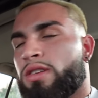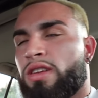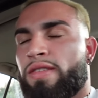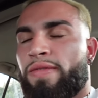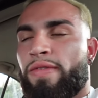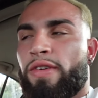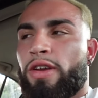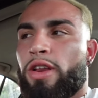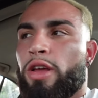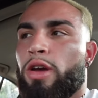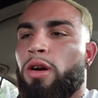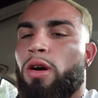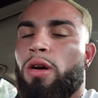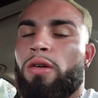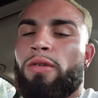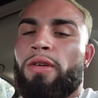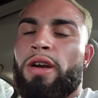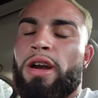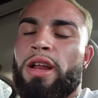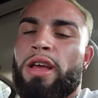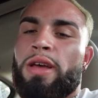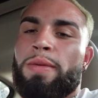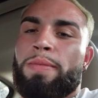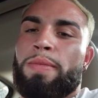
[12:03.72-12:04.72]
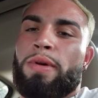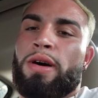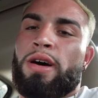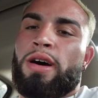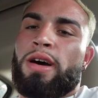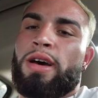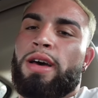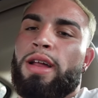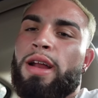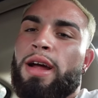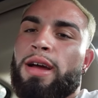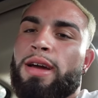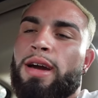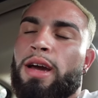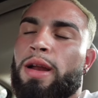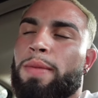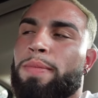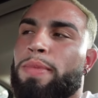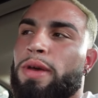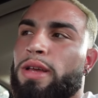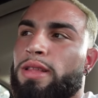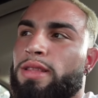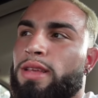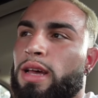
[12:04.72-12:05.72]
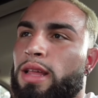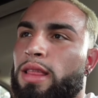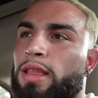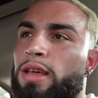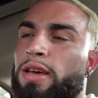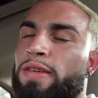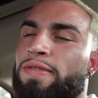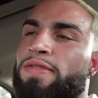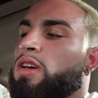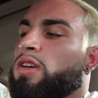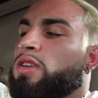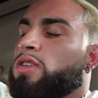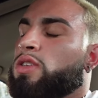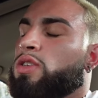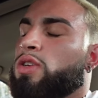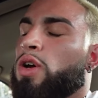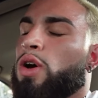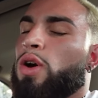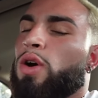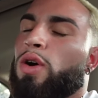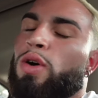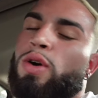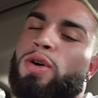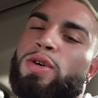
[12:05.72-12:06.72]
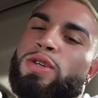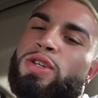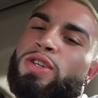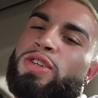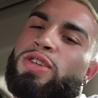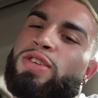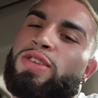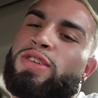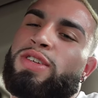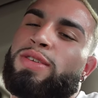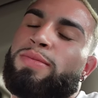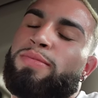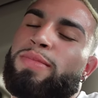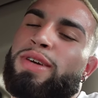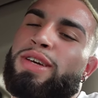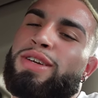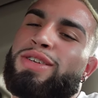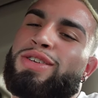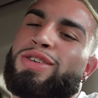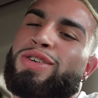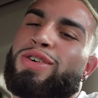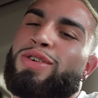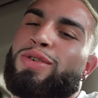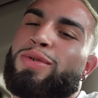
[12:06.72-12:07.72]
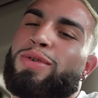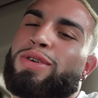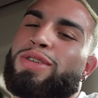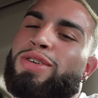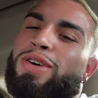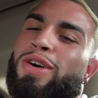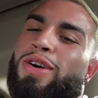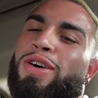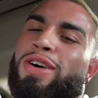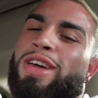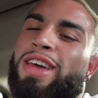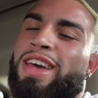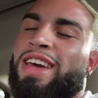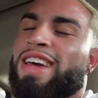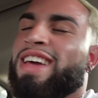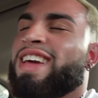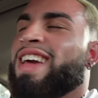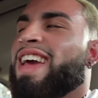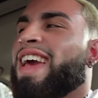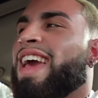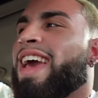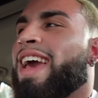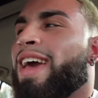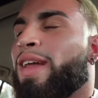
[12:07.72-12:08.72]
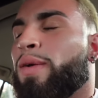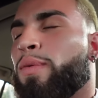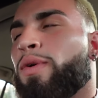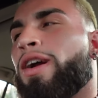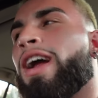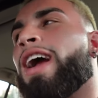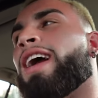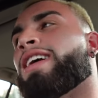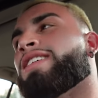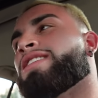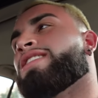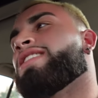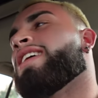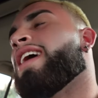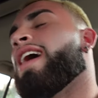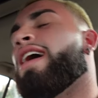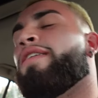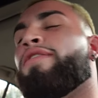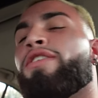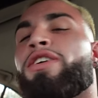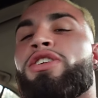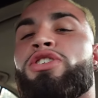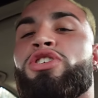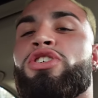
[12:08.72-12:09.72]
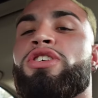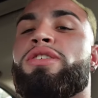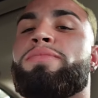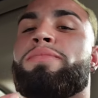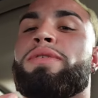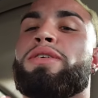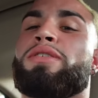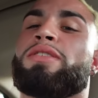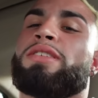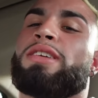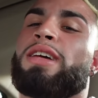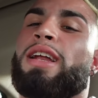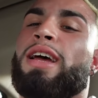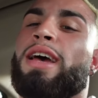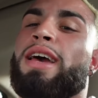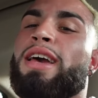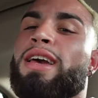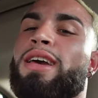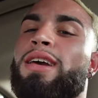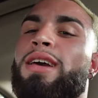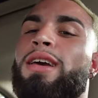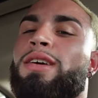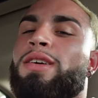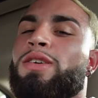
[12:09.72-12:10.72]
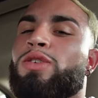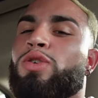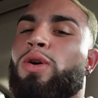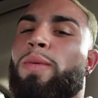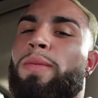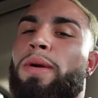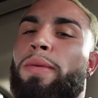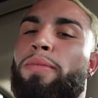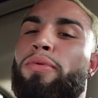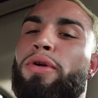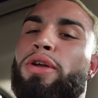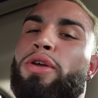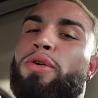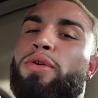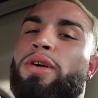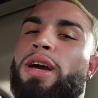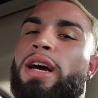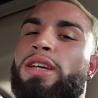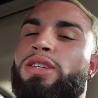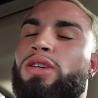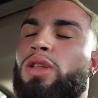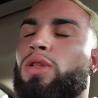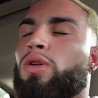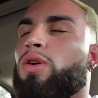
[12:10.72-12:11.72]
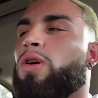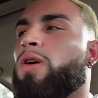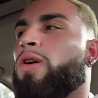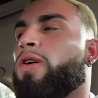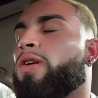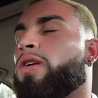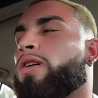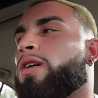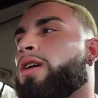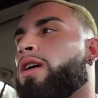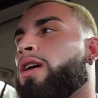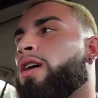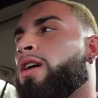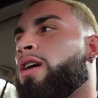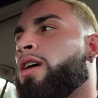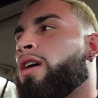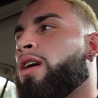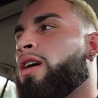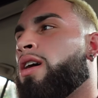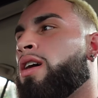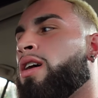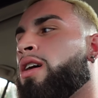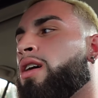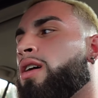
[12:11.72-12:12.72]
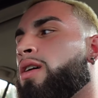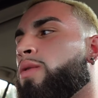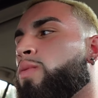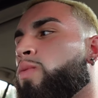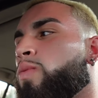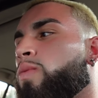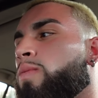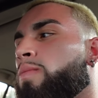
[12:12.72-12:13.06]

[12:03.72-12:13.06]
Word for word: this video already but I got a big deadlift so me and Joel were talking and we're actually having a cheat meal today so I'm gonna bring you guys along uh,